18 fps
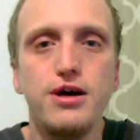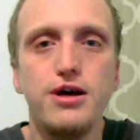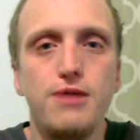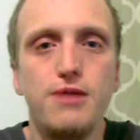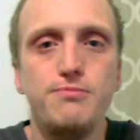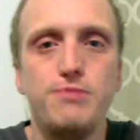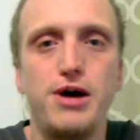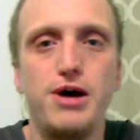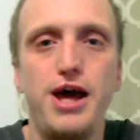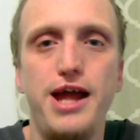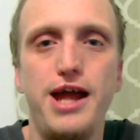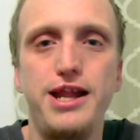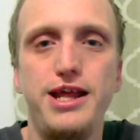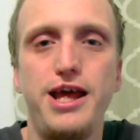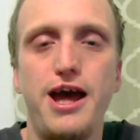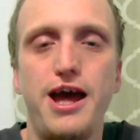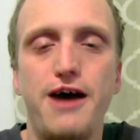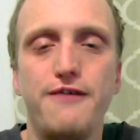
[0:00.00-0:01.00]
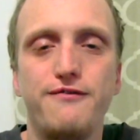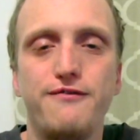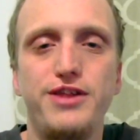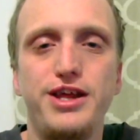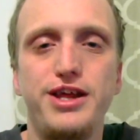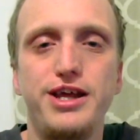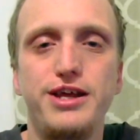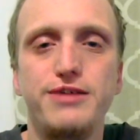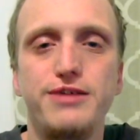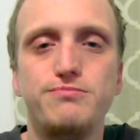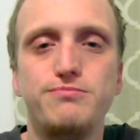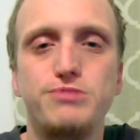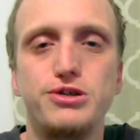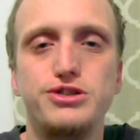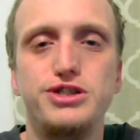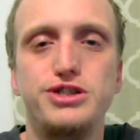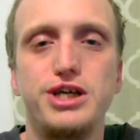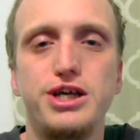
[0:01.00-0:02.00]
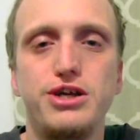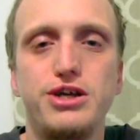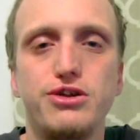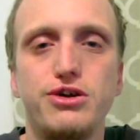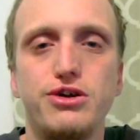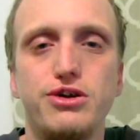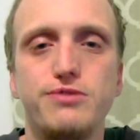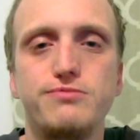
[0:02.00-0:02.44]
But any of the particular